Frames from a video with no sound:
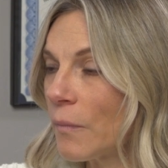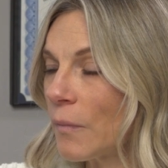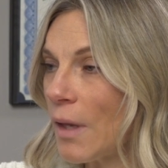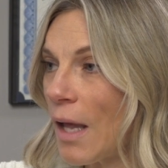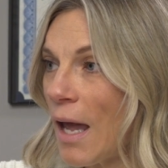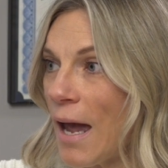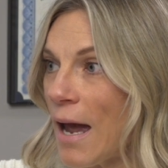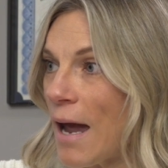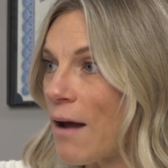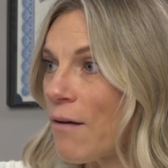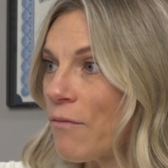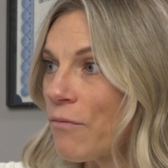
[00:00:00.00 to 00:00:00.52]

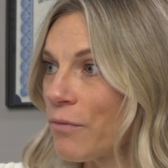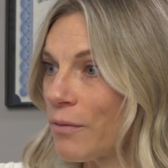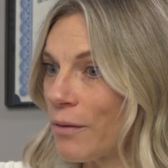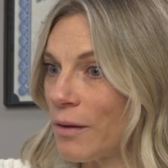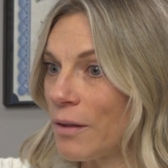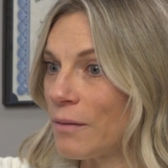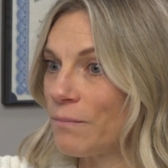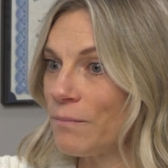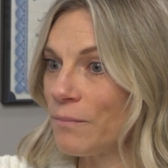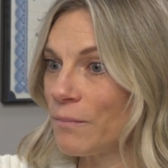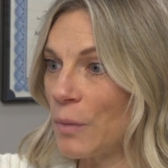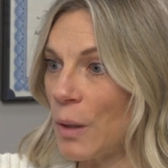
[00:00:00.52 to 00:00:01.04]
have
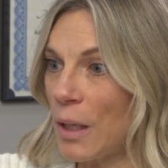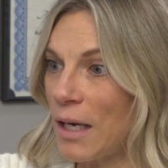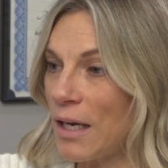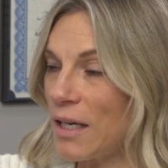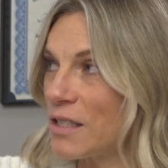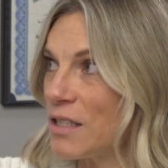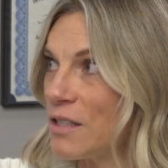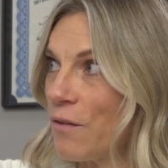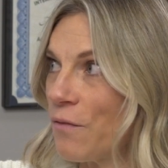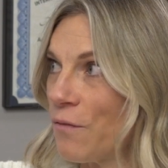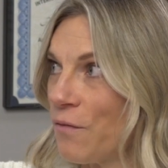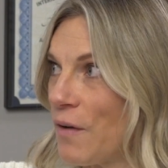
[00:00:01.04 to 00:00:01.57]
like a
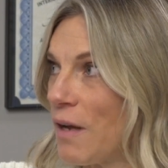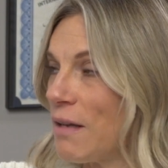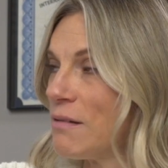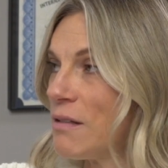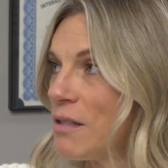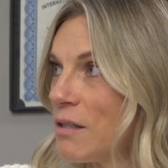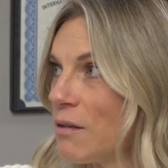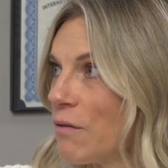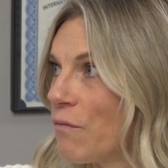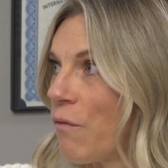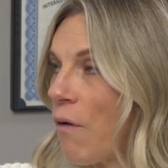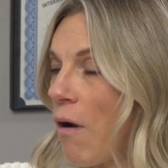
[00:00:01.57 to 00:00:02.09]

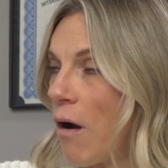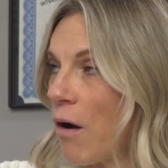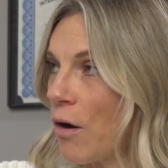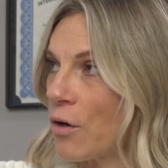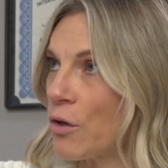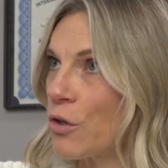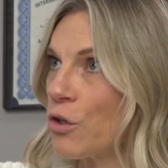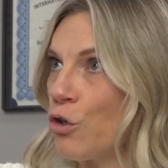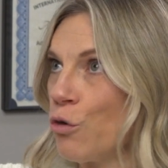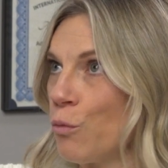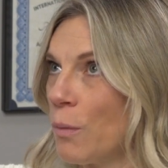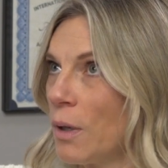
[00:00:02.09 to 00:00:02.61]
defensive
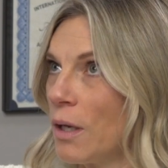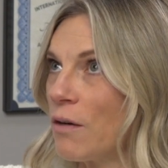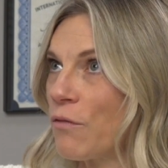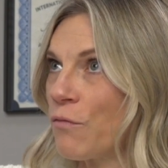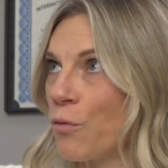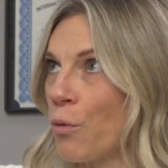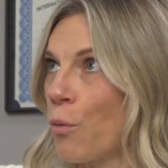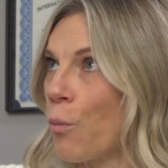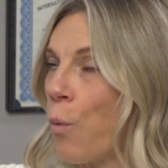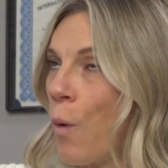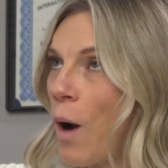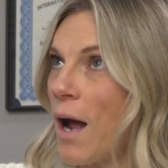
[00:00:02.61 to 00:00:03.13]
argument
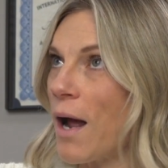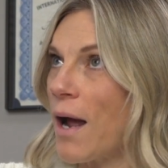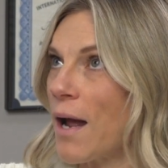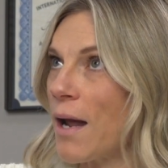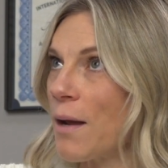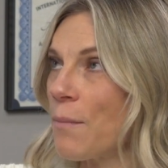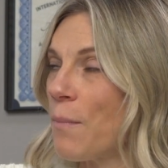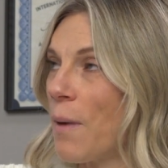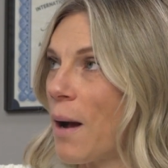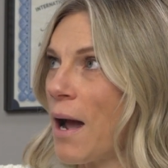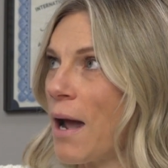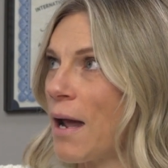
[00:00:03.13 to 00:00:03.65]
for
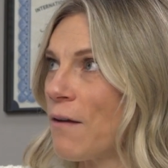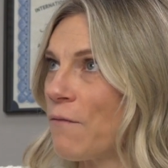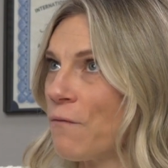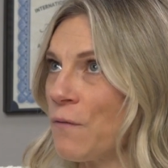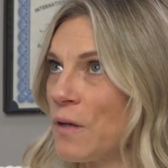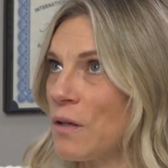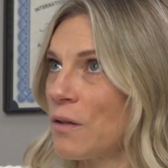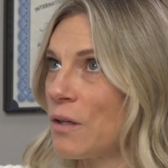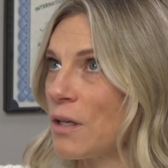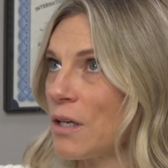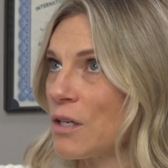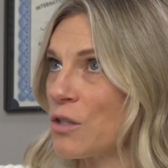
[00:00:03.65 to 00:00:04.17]
why my
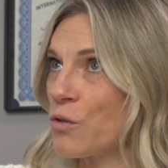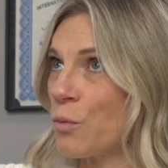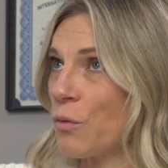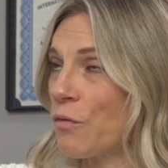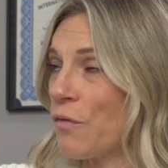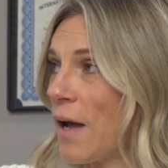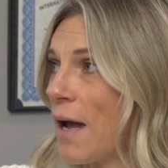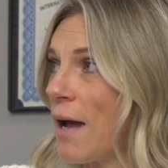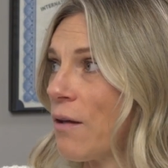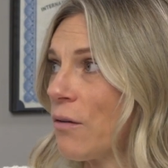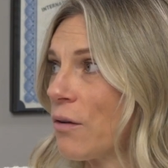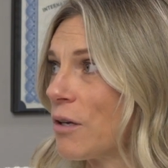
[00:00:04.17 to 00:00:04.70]
feelings were
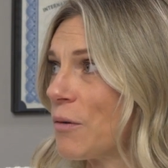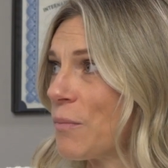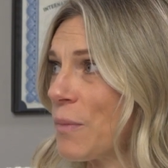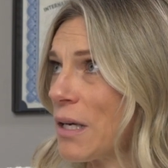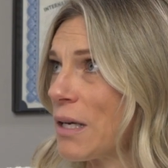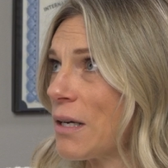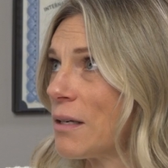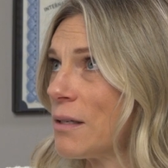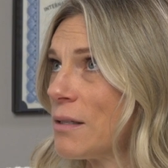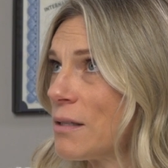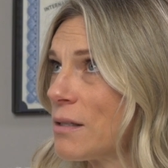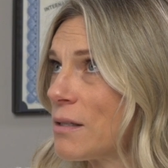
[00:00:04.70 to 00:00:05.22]
valid,
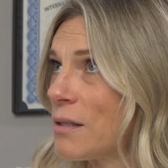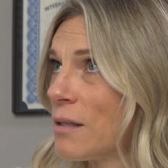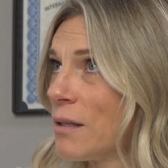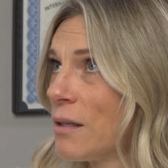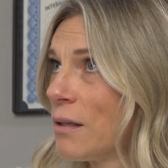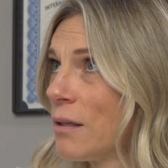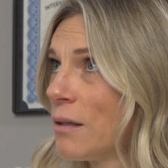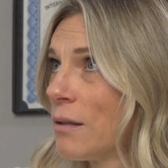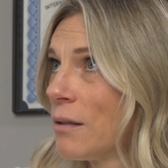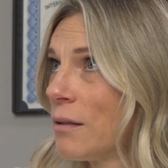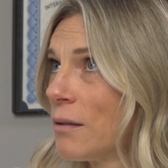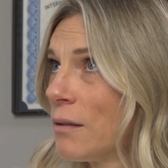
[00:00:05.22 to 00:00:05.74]
because
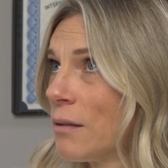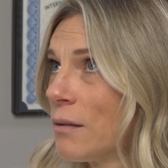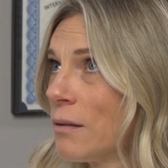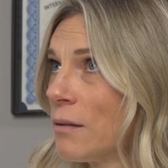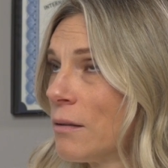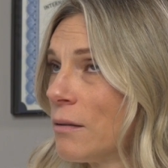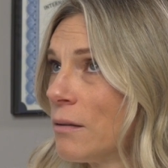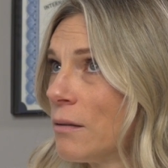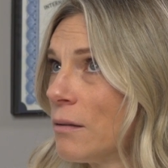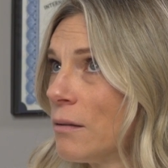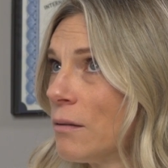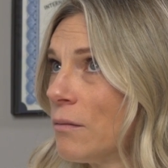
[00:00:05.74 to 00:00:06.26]

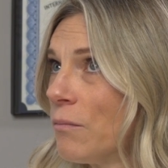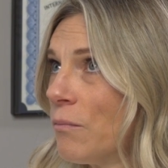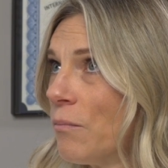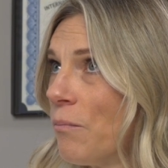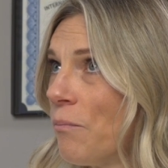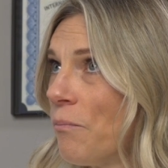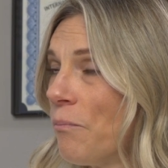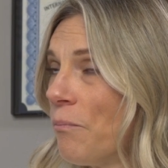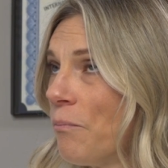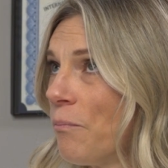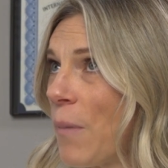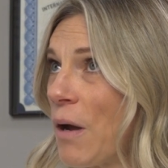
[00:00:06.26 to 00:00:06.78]

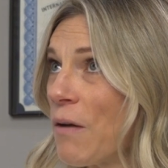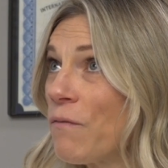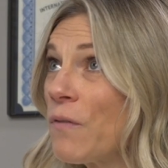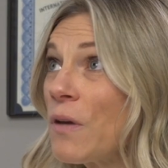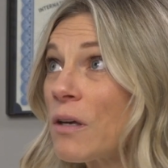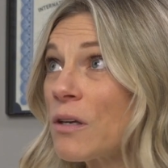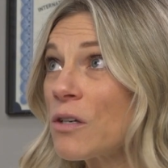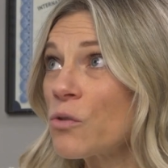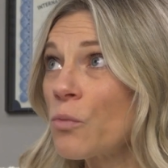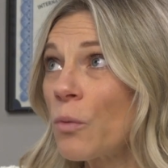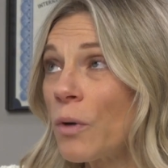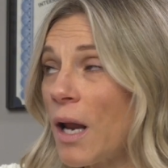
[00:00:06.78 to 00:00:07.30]
my
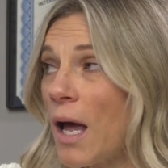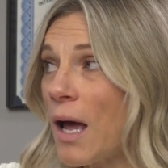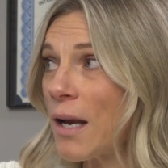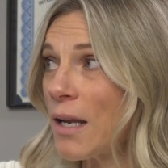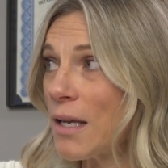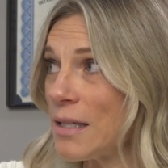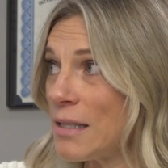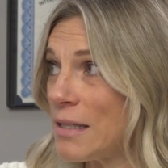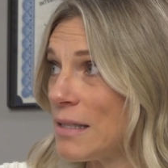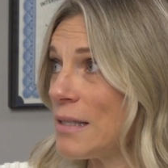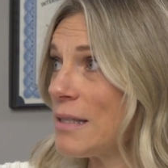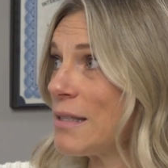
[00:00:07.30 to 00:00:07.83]
feelings were
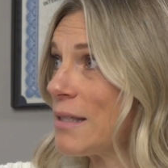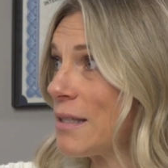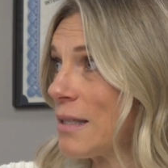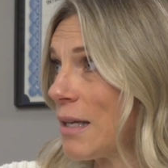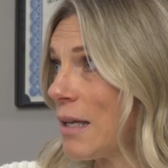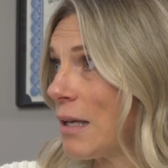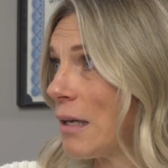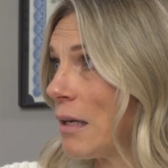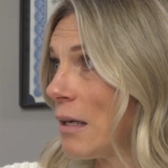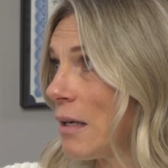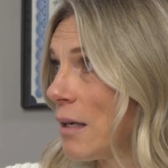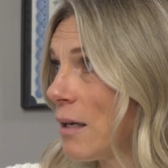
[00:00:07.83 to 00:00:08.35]
non-existent.